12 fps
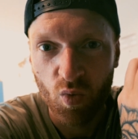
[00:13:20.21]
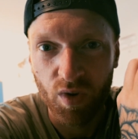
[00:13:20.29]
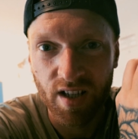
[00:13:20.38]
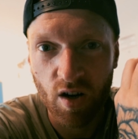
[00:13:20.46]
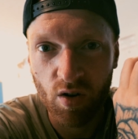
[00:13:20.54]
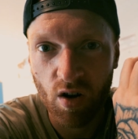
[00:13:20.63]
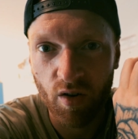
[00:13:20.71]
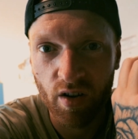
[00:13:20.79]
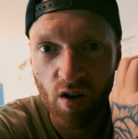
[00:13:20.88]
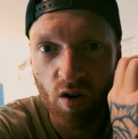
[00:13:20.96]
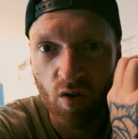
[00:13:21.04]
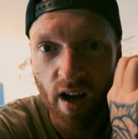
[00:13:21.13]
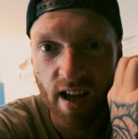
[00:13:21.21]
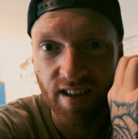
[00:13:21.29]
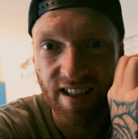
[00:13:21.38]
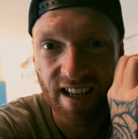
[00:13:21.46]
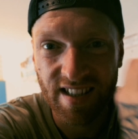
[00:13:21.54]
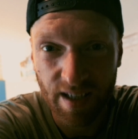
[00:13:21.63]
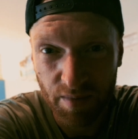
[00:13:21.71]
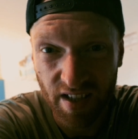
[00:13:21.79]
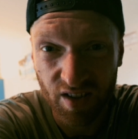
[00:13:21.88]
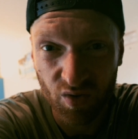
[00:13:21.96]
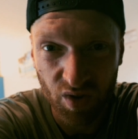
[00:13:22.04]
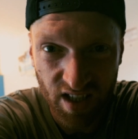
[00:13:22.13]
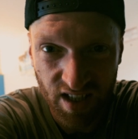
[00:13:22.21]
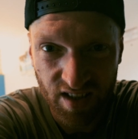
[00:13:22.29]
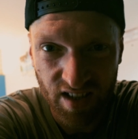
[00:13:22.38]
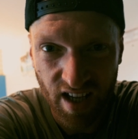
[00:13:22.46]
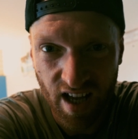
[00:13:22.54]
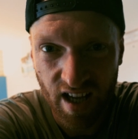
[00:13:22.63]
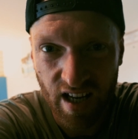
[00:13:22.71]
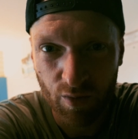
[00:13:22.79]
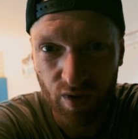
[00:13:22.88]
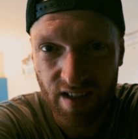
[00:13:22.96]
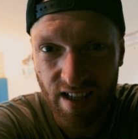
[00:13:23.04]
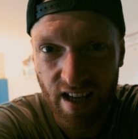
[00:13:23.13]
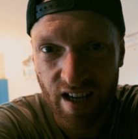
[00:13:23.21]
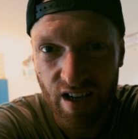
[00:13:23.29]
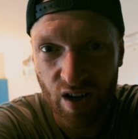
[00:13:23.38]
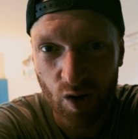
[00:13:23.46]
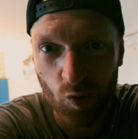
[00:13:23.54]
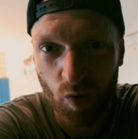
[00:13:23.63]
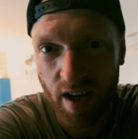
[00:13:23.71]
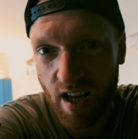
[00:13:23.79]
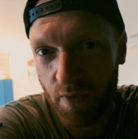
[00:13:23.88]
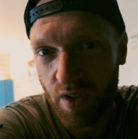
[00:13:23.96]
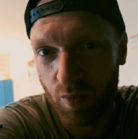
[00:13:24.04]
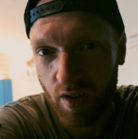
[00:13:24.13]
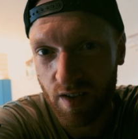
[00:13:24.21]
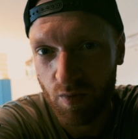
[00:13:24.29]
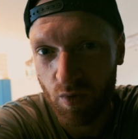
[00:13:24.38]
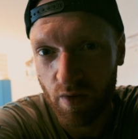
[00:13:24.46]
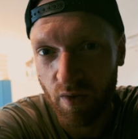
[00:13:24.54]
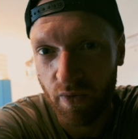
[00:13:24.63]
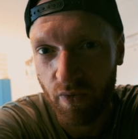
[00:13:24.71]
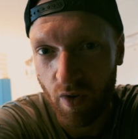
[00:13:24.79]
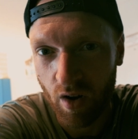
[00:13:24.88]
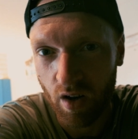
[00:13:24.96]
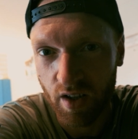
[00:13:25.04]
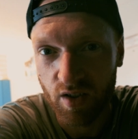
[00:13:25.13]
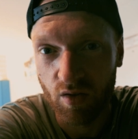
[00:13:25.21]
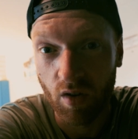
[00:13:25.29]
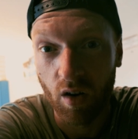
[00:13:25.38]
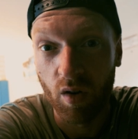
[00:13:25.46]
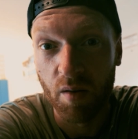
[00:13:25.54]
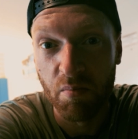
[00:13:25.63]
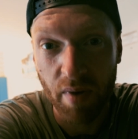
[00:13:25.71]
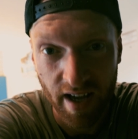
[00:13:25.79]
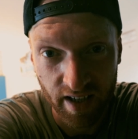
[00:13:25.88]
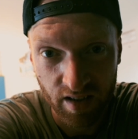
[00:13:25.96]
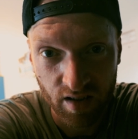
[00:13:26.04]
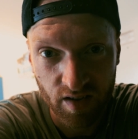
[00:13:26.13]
We're now gonna go and get something to eat. And I would say right afterwards we will fall into our bed.